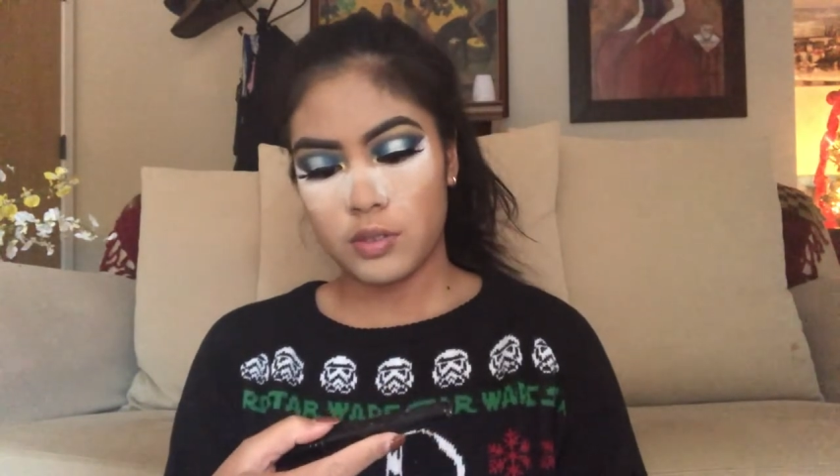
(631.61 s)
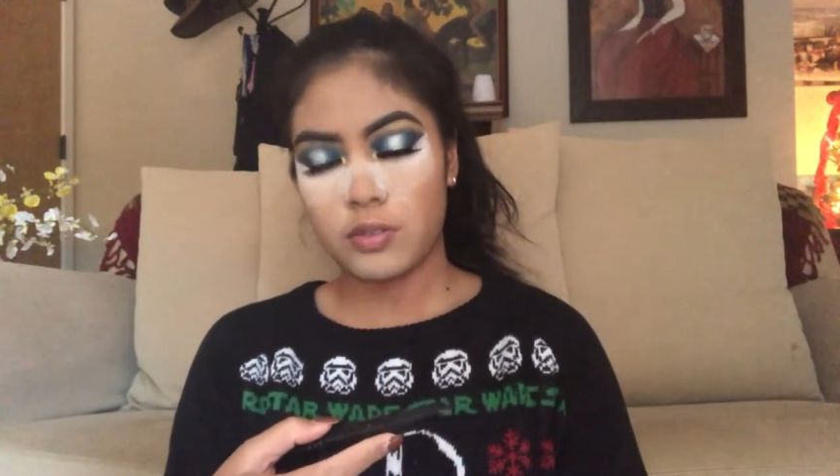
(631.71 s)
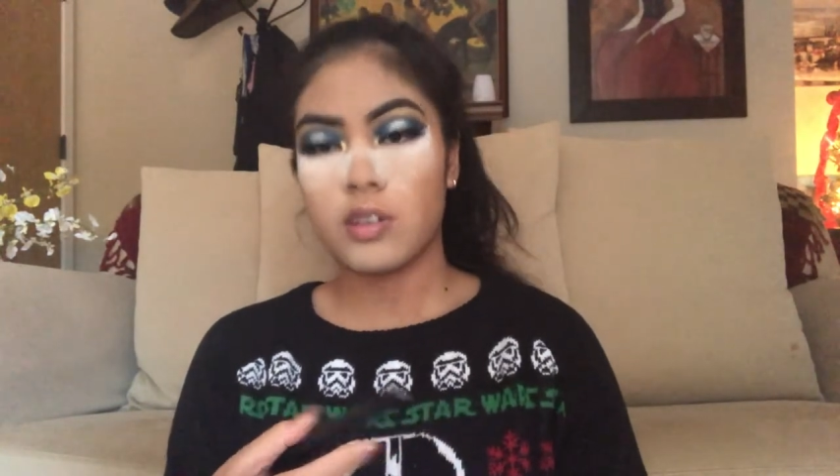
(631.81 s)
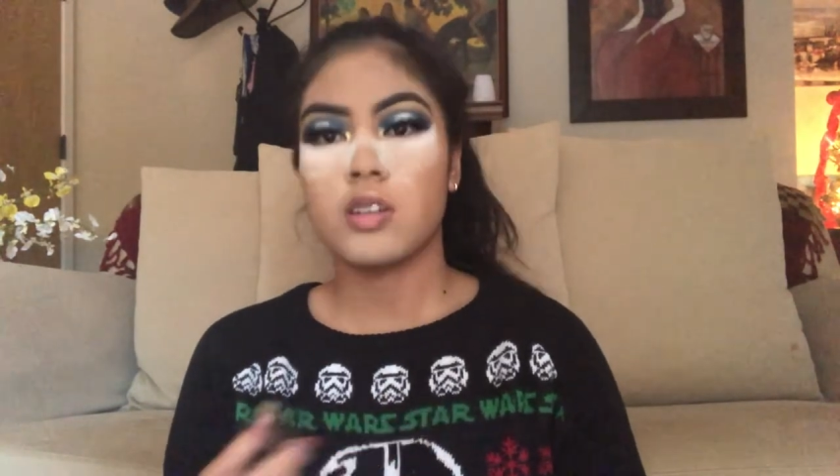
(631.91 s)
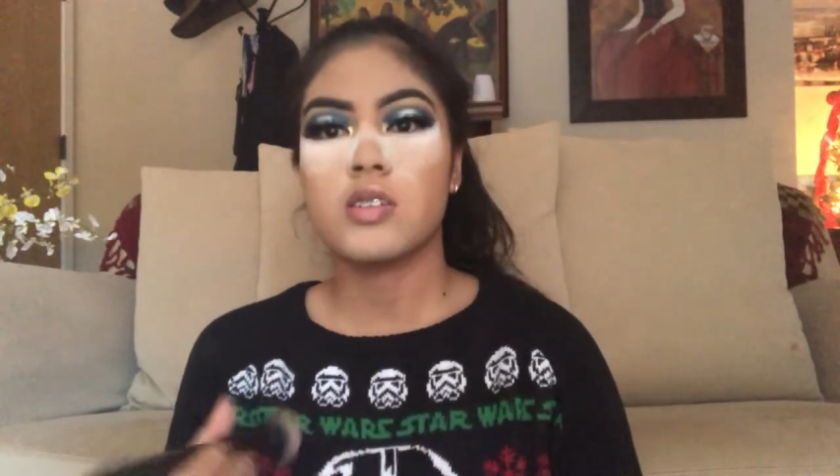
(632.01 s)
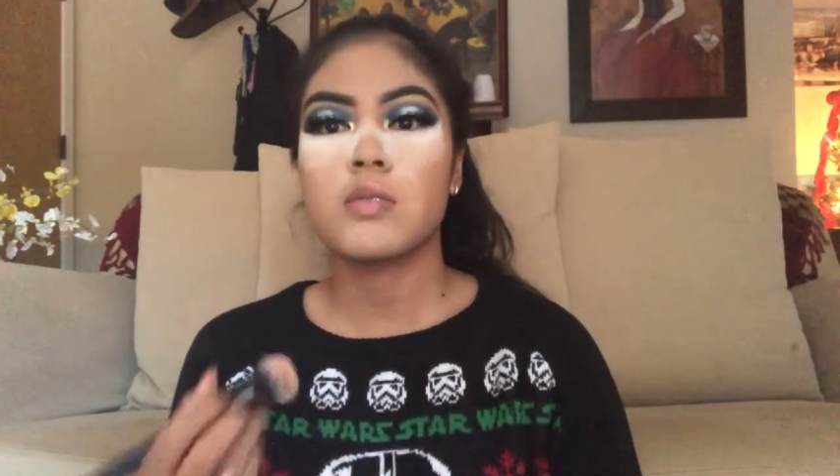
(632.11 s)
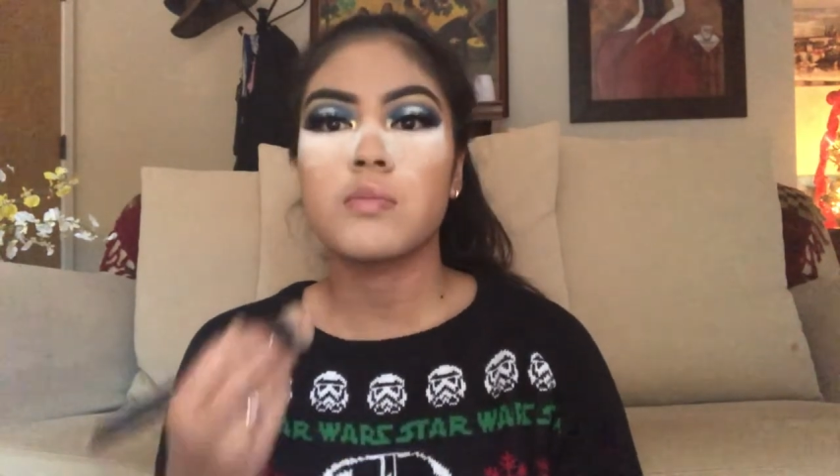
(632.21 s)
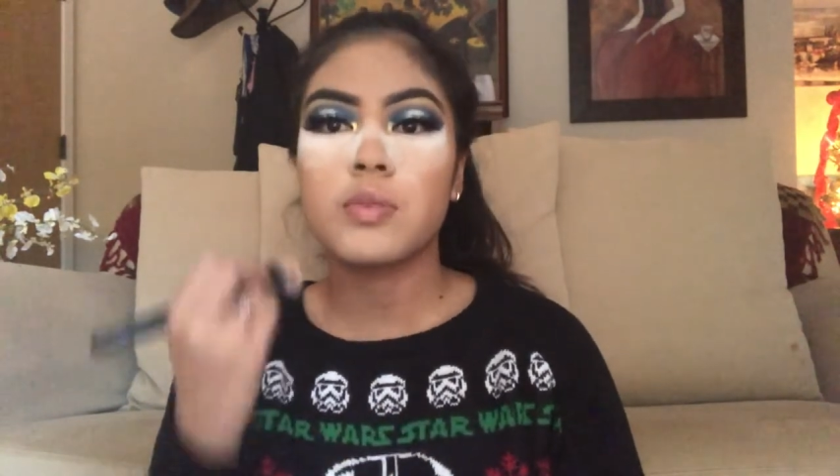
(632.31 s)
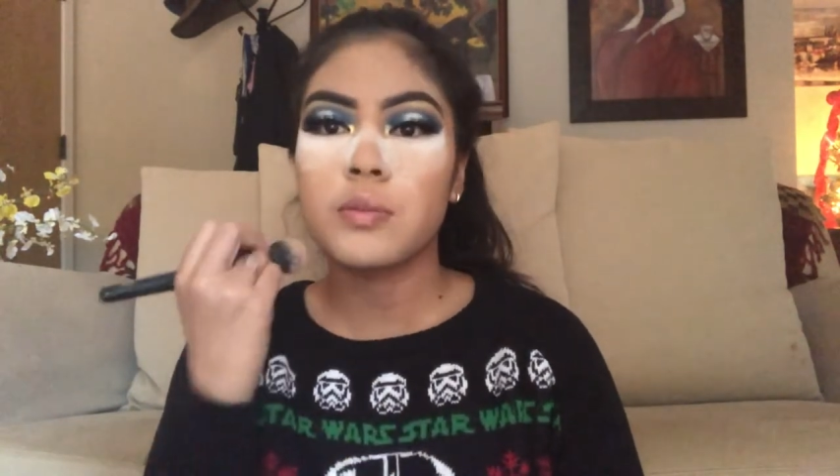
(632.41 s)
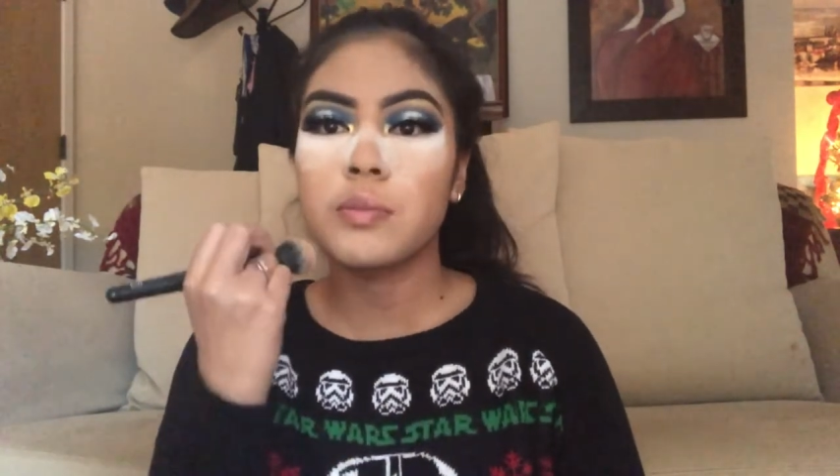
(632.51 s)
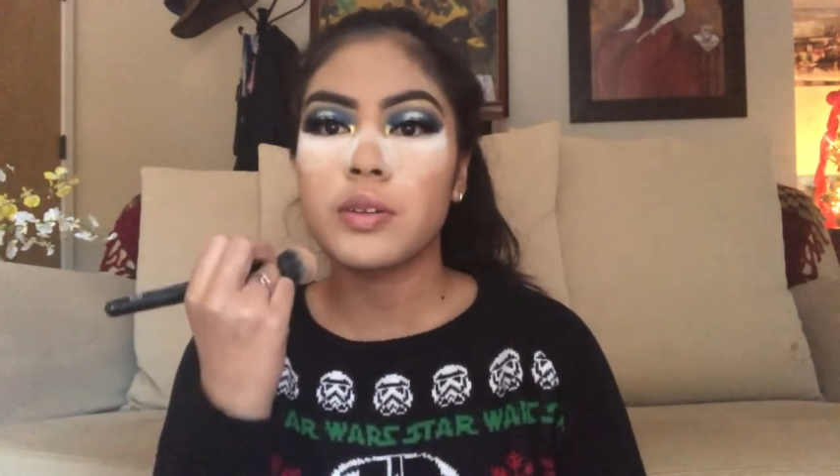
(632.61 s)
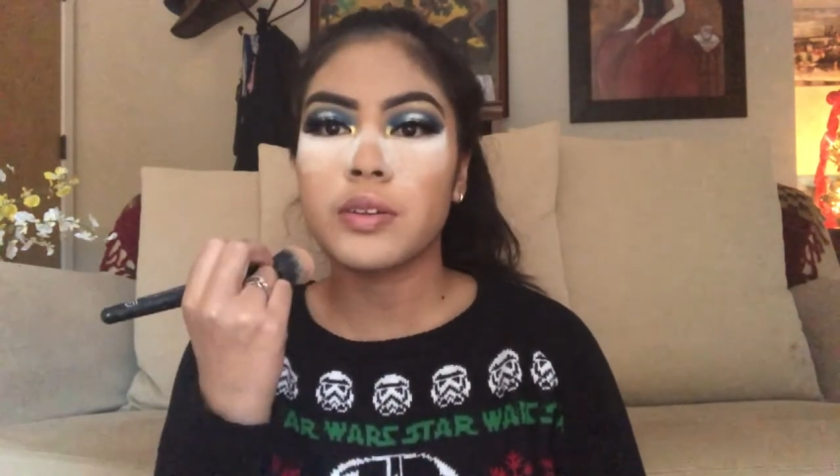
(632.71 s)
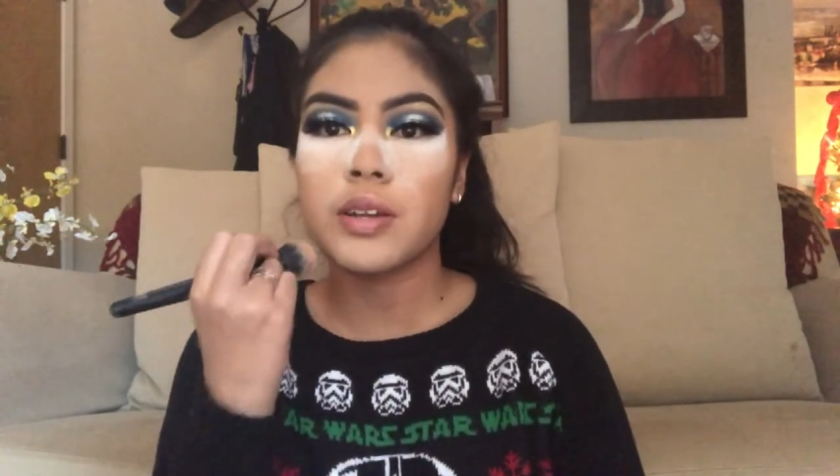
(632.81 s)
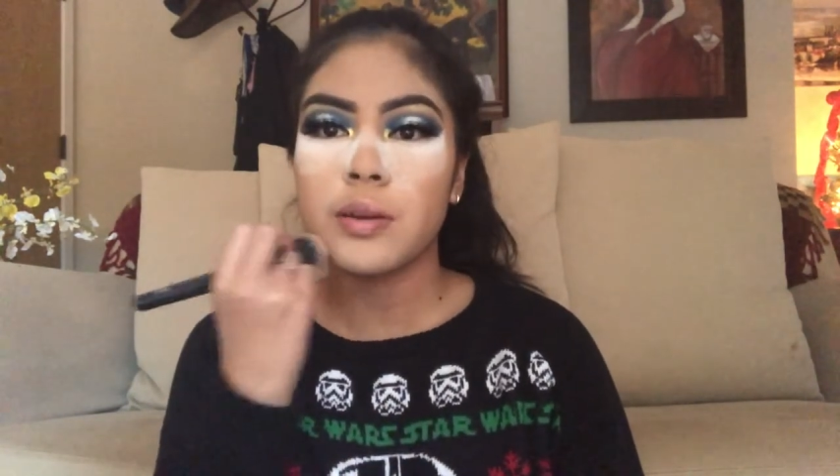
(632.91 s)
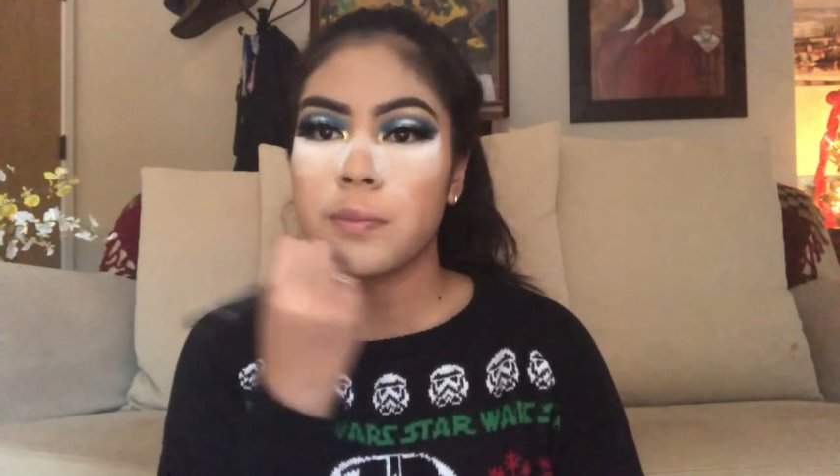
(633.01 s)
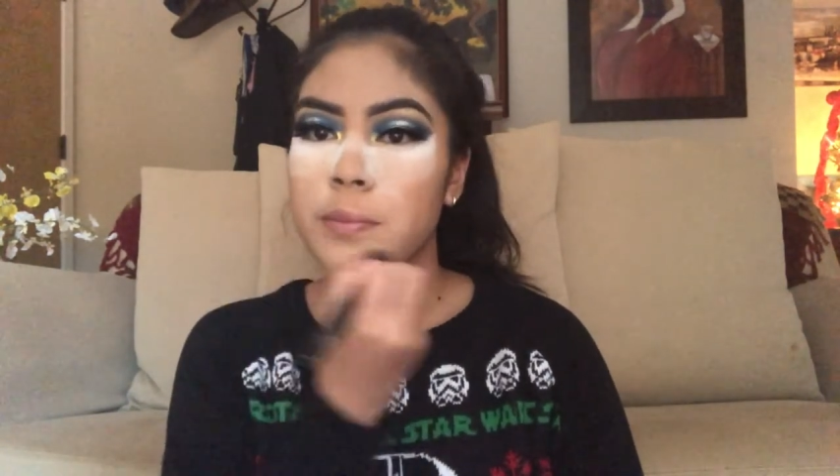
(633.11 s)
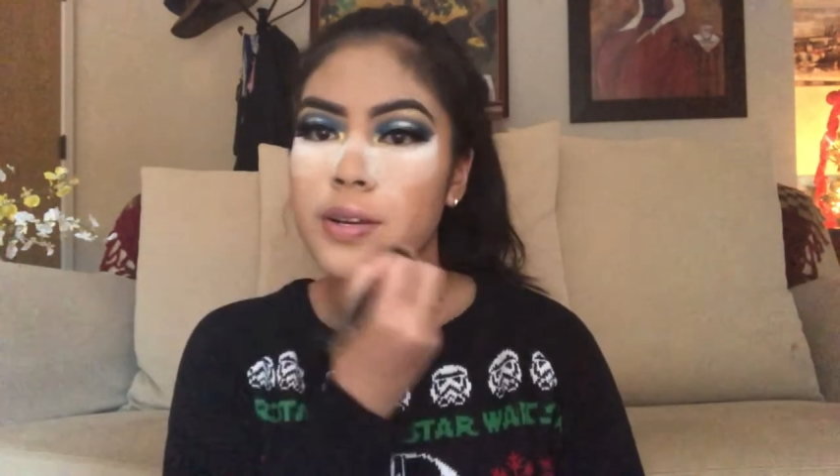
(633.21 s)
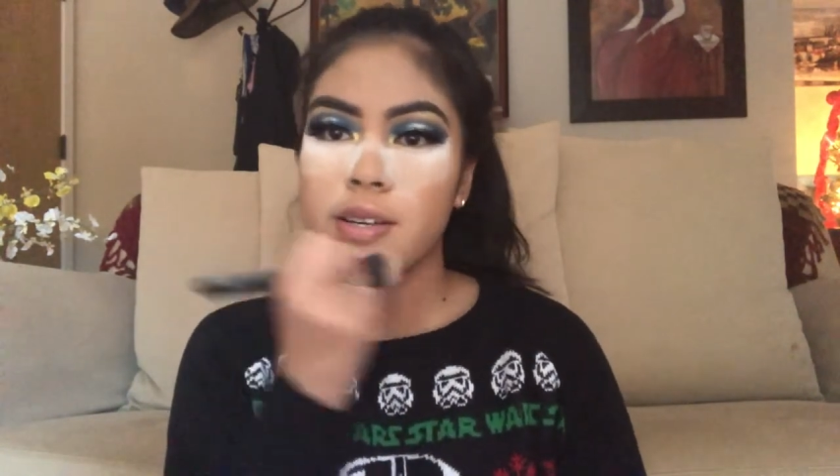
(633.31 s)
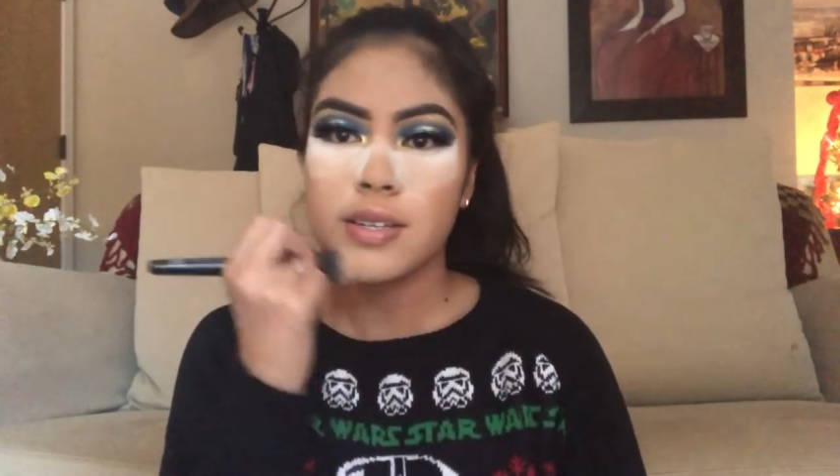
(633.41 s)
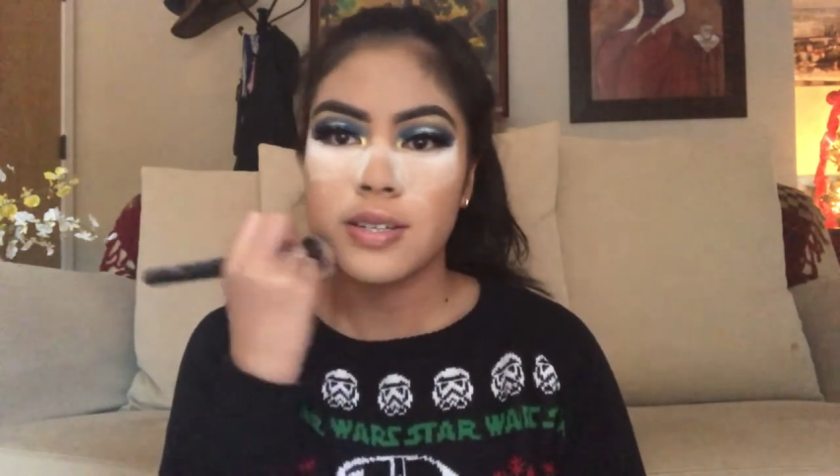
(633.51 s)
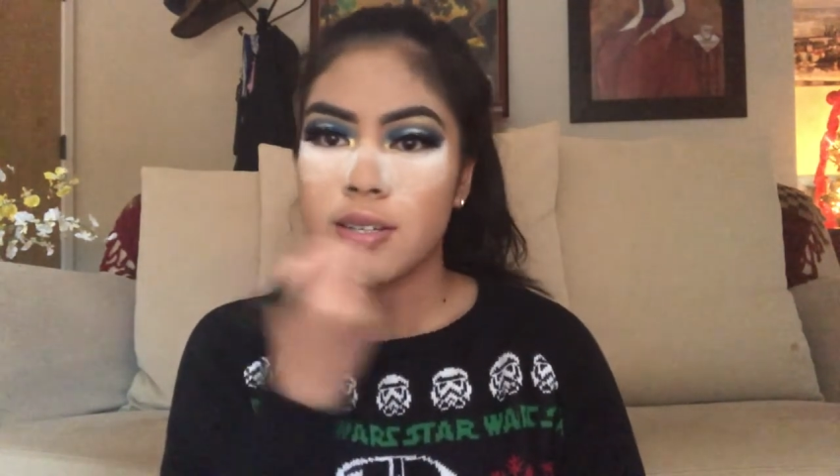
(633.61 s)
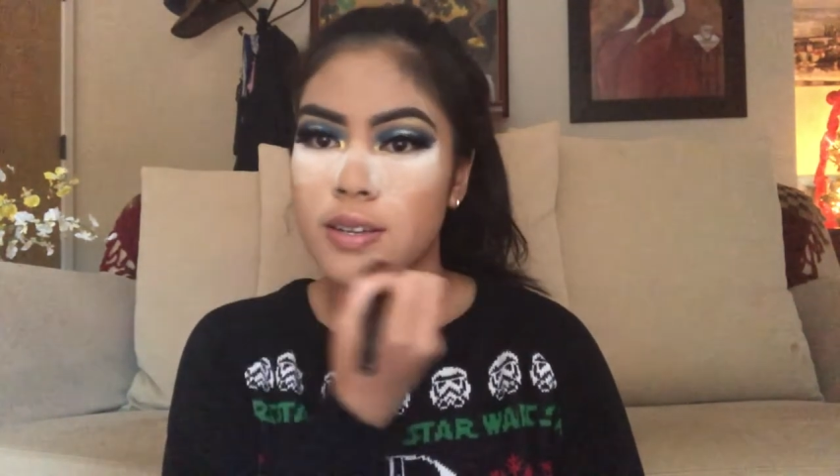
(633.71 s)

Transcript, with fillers: foundation blurring brush.